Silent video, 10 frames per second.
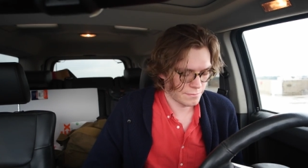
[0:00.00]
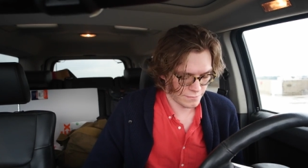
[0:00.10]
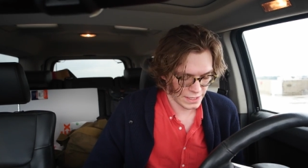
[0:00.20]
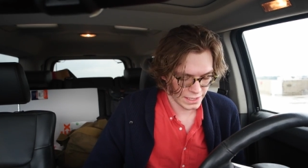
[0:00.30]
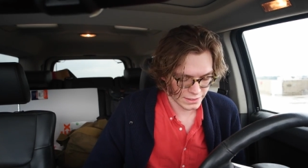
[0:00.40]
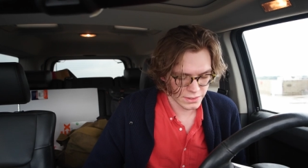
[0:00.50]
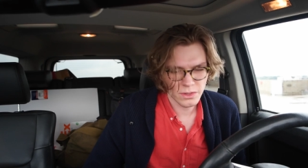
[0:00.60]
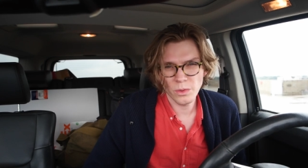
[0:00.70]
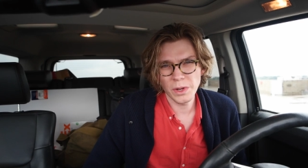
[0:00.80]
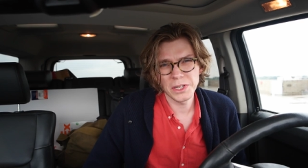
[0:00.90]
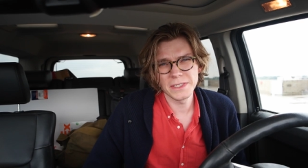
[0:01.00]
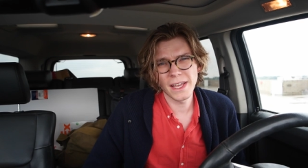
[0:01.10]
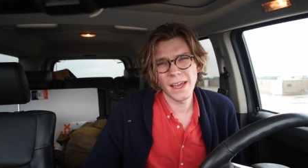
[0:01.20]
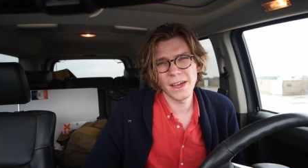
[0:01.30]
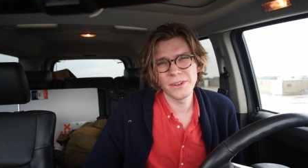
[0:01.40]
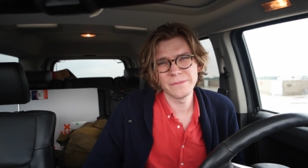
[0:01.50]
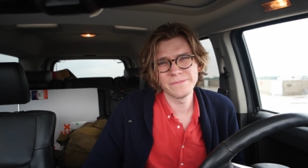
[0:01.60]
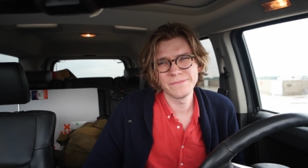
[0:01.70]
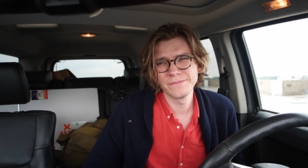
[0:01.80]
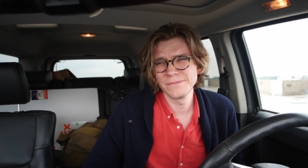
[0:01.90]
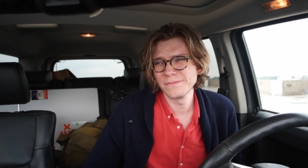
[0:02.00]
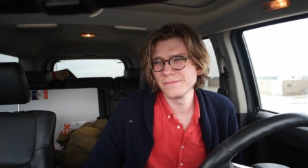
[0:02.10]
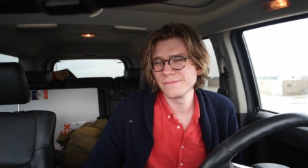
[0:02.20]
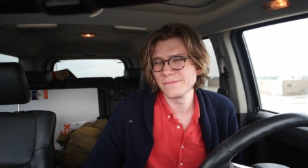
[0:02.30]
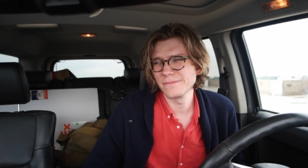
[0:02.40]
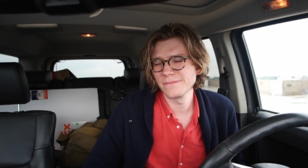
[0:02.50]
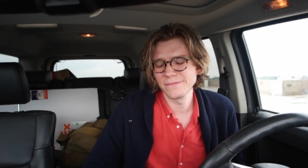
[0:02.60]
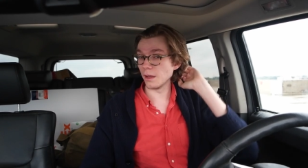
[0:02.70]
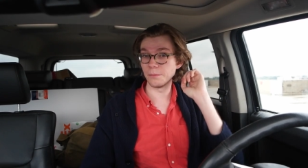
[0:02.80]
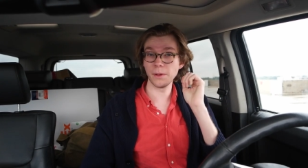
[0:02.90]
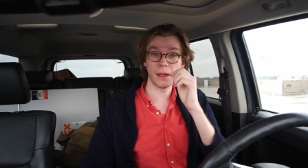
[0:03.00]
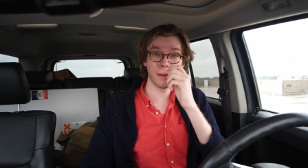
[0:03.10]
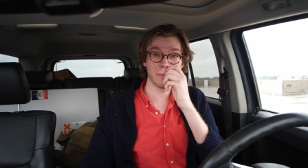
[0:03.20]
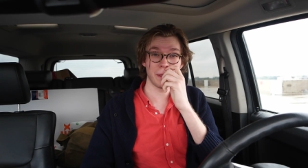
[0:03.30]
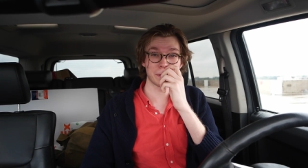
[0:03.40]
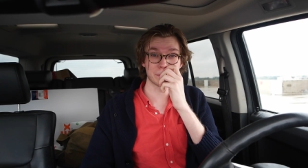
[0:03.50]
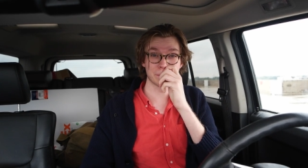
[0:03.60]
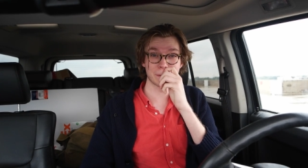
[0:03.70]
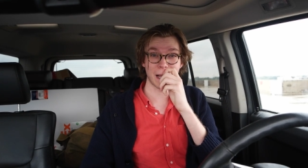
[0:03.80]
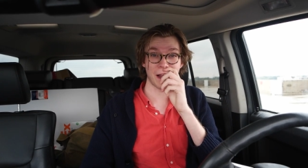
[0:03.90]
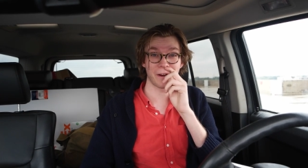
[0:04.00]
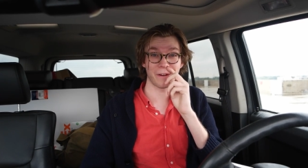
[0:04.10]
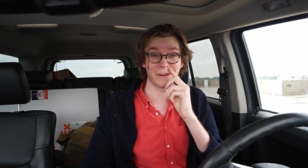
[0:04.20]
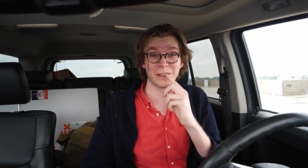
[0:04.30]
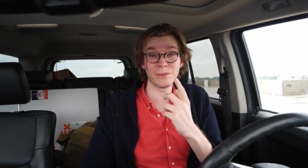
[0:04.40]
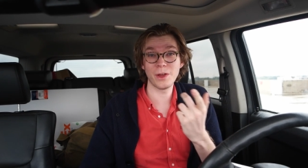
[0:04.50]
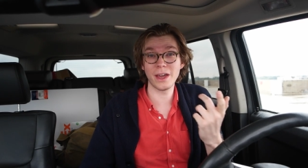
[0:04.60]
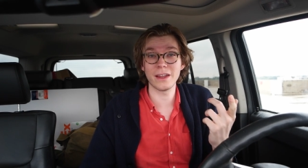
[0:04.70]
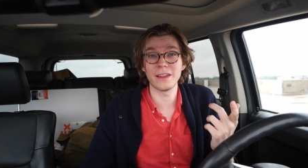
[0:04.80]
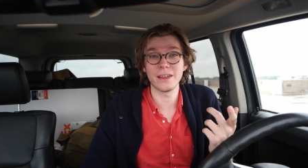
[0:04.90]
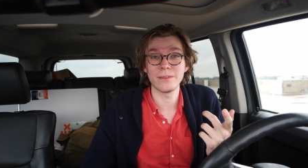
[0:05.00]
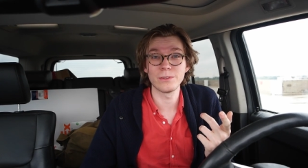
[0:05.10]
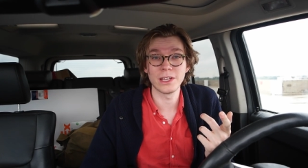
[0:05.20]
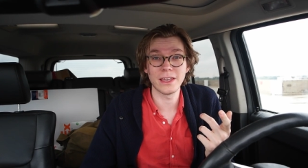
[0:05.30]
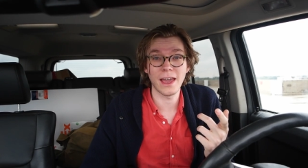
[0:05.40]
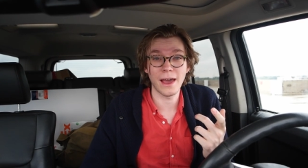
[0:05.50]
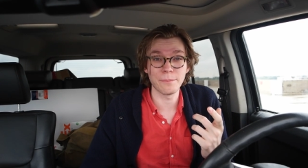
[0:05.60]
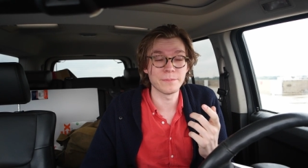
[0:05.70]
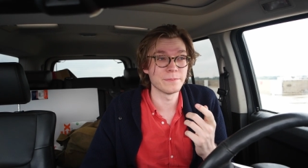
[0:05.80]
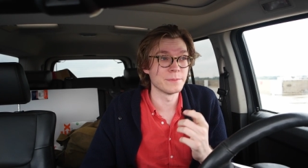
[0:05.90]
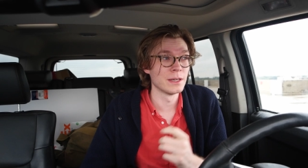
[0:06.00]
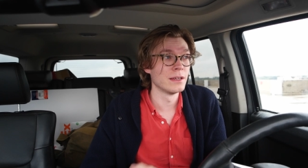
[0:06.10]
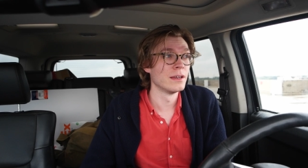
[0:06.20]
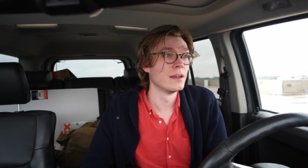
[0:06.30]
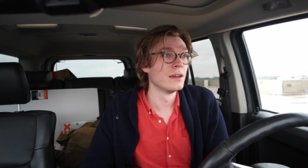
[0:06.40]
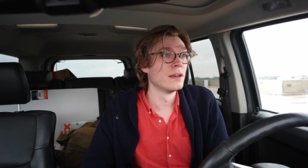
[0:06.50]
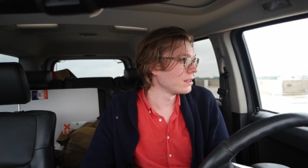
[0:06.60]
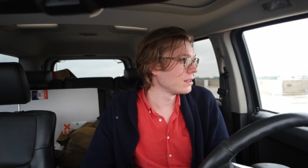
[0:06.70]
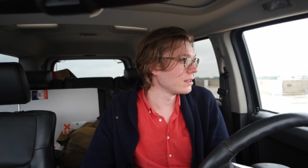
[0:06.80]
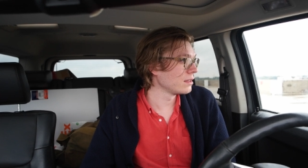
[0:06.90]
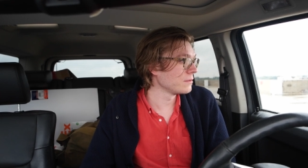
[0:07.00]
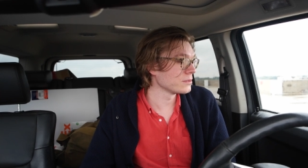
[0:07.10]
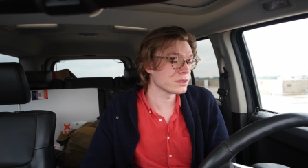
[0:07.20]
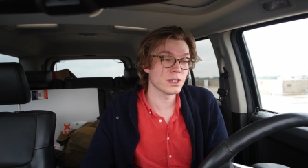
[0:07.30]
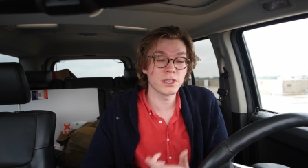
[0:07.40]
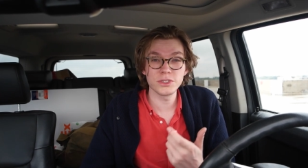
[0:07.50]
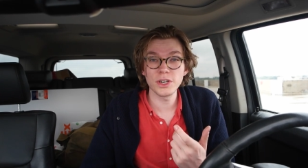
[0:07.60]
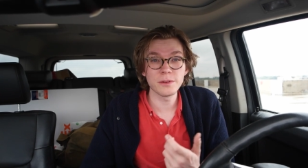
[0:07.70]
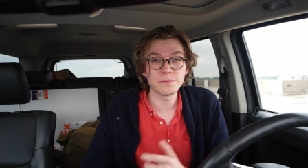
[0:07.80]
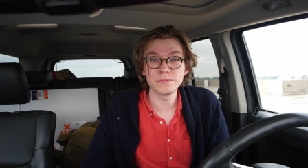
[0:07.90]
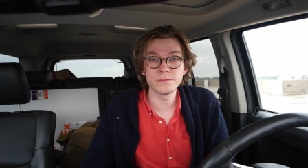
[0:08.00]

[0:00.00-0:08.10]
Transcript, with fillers: Vegas is a weird town. I'm, I'm like tired. I don't even know how to like recap. It was a good trip.